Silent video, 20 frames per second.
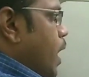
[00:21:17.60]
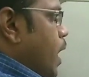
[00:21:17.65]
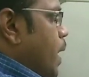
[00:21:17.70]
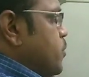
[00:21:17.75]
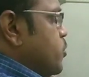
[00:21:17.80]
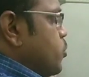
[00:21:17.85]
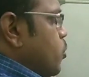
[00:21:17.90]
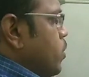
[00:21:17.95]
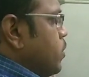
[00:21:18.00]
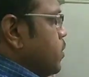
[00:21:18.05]

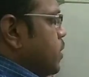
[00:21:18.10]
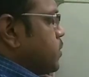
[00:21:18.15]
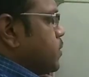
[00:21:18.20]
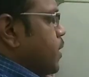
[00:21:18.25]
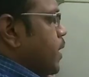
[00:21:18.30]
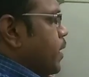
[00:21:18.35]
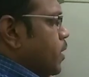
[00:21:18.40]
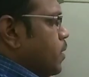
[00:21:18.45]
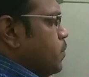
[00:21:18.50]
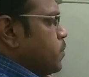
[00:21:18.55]
I'm
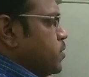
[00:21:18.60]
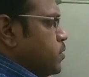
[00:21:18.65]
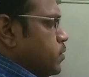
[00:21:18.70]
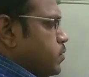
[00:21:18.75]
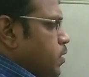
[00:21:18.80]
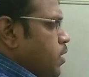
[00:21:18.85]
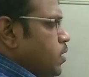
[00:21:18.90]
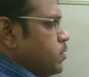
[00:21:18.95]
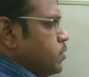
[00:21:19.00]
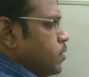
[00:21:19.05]
showing this
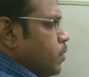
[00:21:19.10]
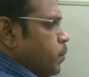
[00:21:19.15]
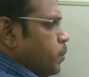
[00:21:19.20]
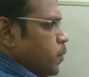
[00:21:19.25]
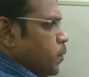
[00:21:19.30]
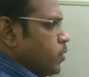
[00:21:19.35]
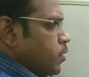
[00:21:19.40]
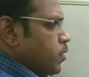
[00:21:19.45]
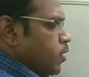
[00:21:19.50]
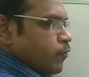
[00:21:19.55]
diagram. Still
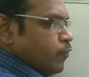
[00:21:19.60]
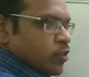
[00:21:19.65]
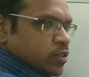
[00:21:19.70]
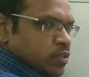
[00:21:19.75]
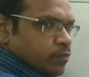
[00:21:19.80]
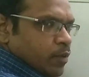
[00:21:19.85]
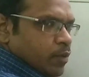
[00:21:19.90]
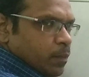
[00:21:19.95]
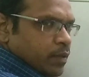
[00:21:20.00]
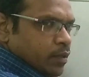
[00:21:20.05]
some people
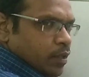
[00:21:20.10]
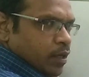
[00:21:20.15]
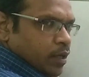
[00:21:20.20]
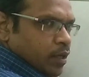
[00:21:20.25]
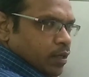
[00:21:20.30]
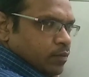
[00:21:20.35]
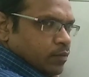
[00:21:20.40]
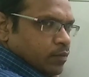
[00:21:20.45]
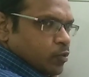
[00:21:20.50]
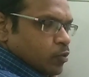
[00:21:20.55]
confusion will
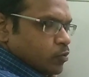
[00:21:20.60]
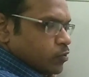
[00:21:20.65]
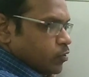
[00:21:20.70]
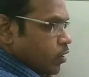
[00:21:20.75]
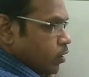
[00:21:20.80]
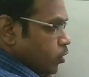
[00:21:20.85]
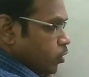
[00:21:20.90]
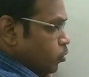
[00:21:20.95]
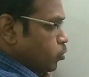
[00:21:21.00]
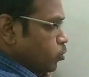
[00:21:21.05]
be there.
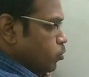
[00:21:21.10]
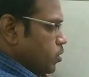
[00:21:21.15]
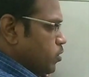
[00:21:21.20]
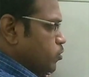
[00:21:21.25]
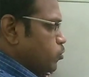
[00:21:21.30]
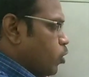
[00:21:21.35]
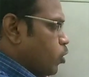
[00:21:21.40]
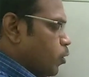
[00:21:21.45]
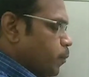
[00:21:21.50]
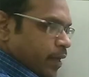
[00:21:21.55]
Those are new
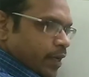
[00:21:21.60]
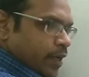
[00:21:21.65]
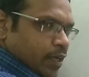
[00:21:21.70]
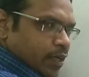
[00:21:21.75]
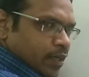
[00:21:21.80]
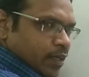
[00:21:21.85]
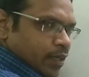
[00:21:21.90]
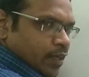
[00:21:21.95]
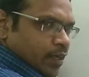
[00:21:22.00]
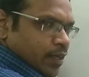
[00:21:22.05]
to this
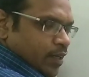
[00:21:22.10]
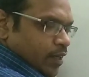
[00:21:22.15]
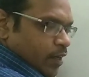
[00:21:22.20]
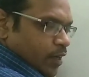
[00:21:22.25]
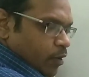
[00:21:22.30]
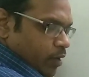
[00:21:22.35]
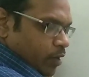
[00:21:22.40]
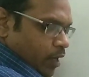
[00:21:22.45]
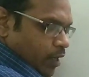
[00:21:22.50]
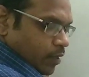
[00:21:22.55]
topic.
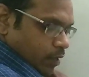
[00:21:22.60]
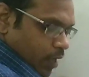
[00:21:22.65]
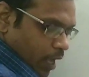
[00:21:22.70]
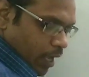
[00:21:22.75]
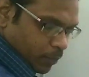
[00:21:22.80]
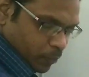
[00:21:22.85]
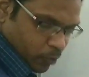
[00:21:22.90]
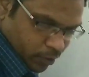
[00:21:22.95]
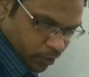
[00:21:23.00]
Okay.